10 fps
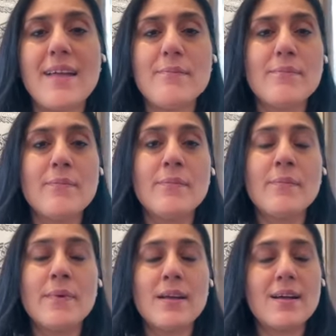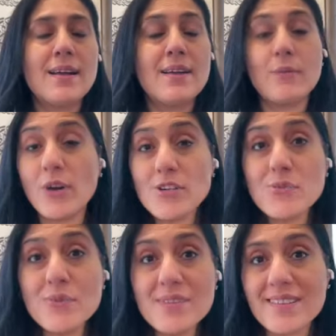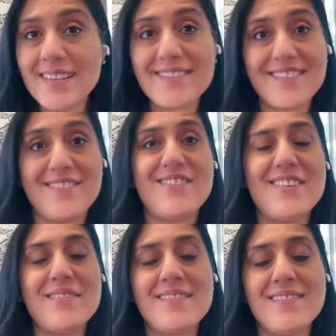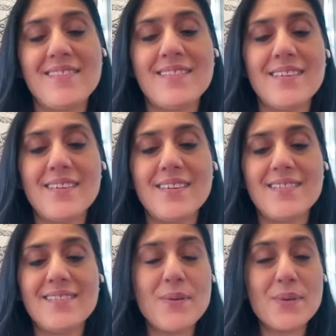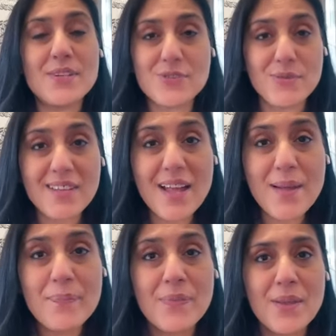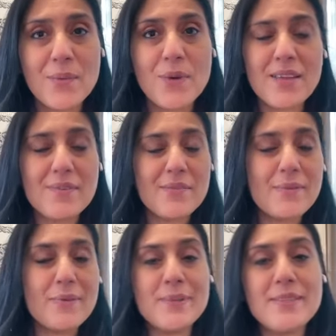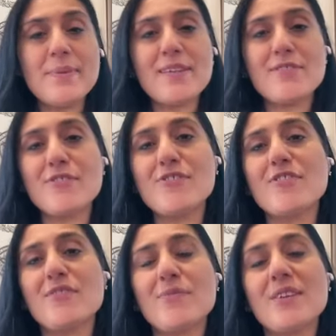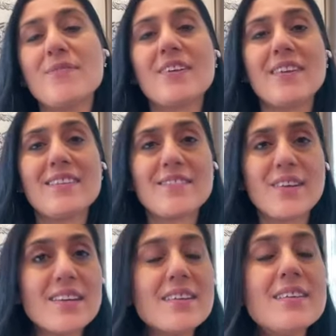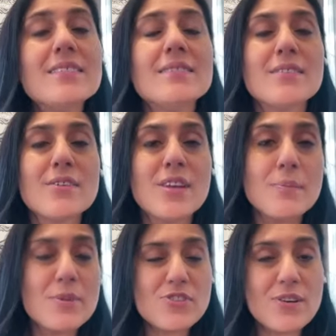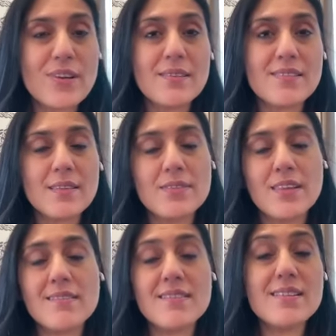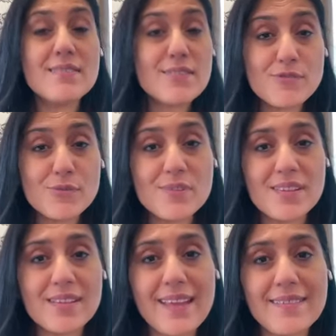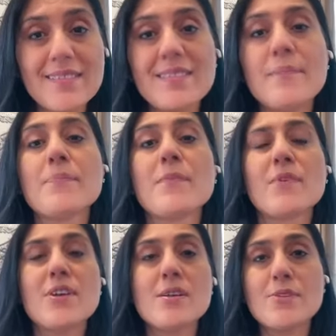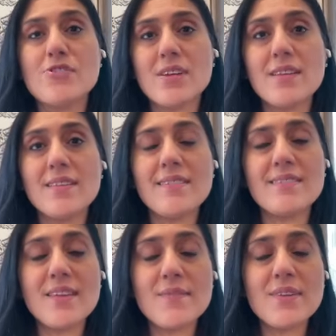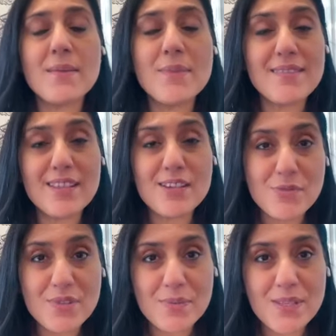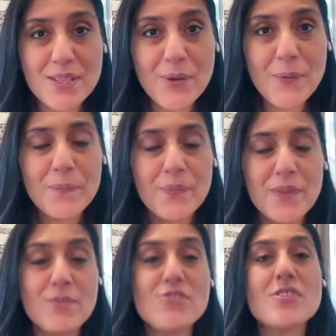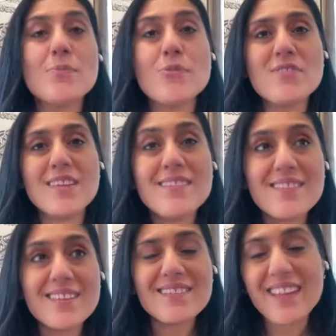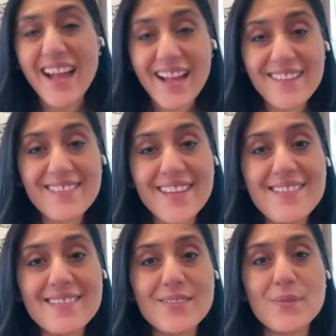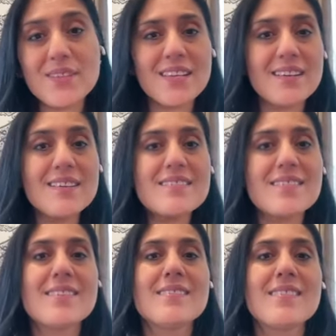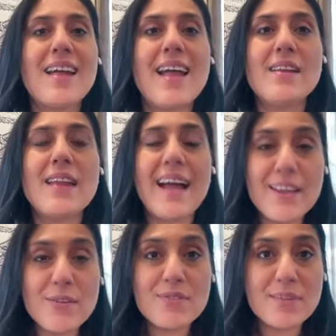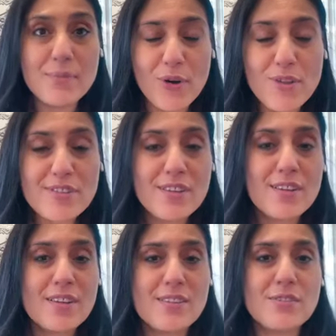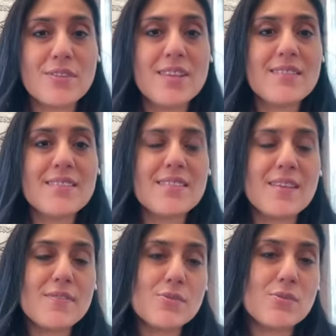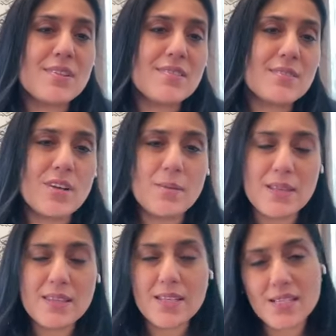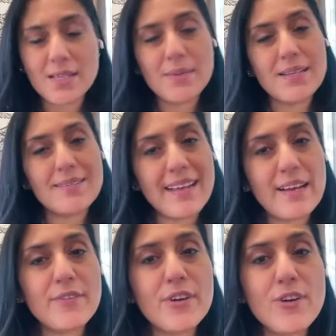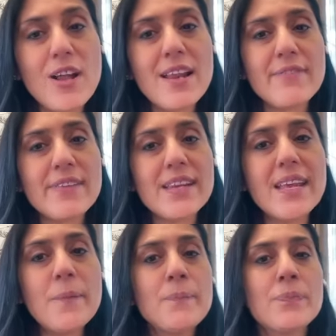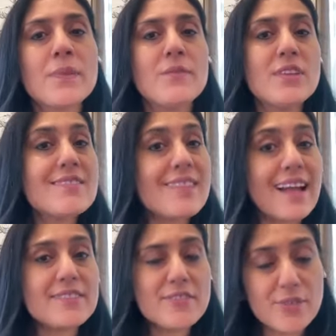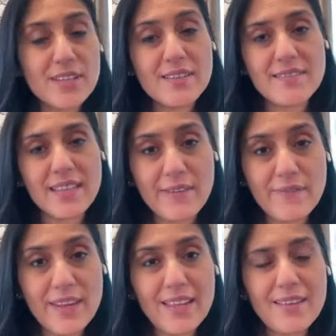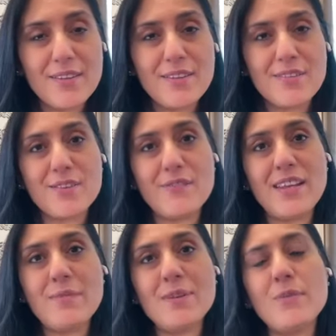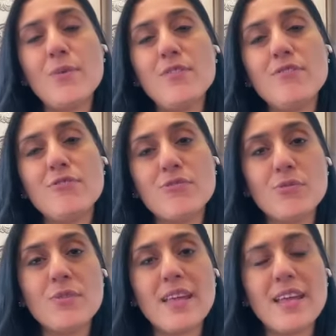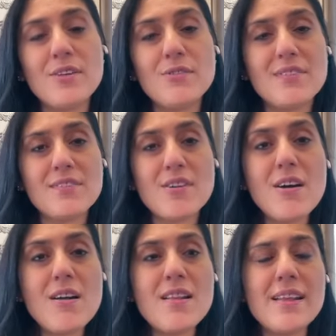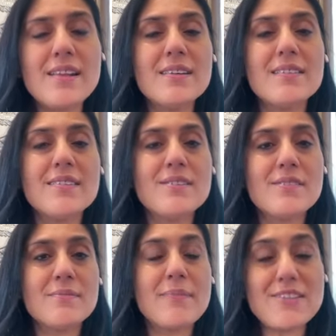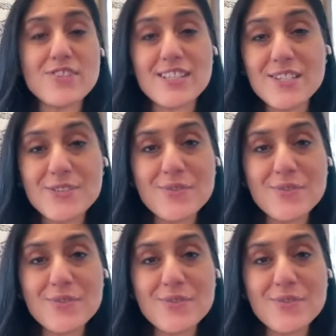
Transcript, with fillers: I'm what tools? Let's just see, uh, see what shows up. Whatever will be the best of interest, whatever creates greater. Gonna be sharing. There's zillions of tools in access gonna be sharing these seven amazing tools with you, which are the most easiest I sense over the years and I use the most. So these are the seven tools. It's going to be 30 minutes kind of a call every day, which starts today this evening. So if anybody wants to get into this call and learn the magical